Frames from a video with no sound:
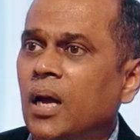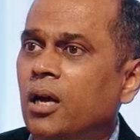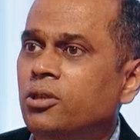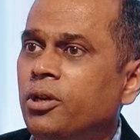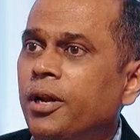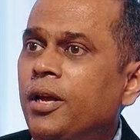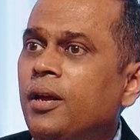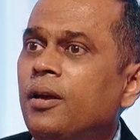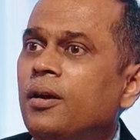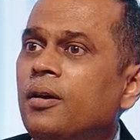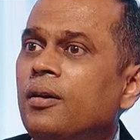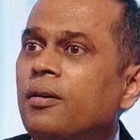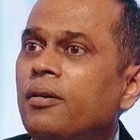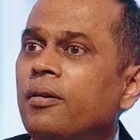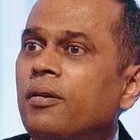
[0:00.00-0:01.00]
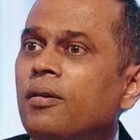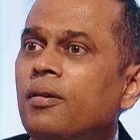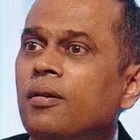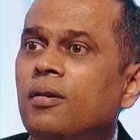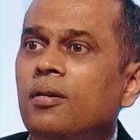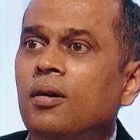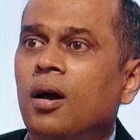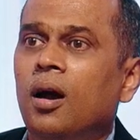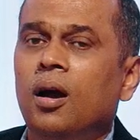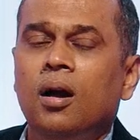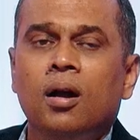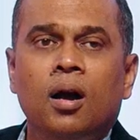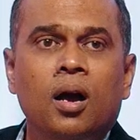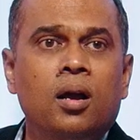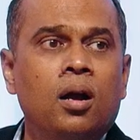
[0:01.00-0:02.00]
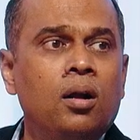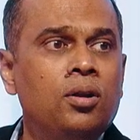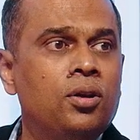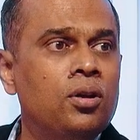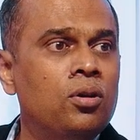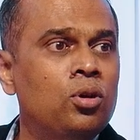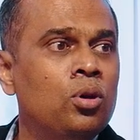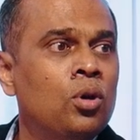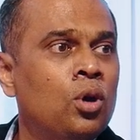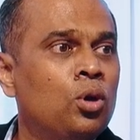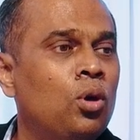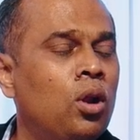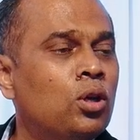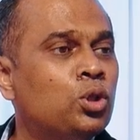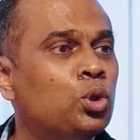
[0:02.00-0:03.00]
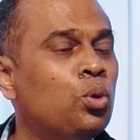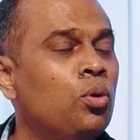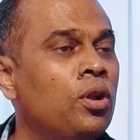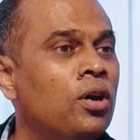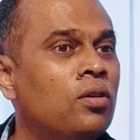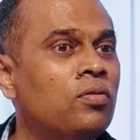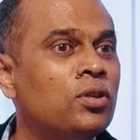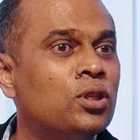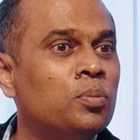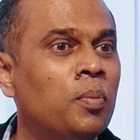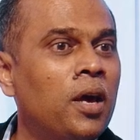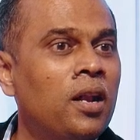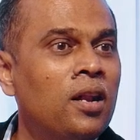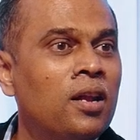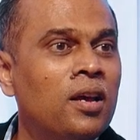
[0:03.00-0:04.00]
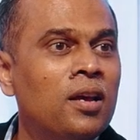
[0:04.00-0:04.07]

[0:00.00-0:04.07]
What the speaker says: Sorry? I can't hear you. You all are so nervous, man.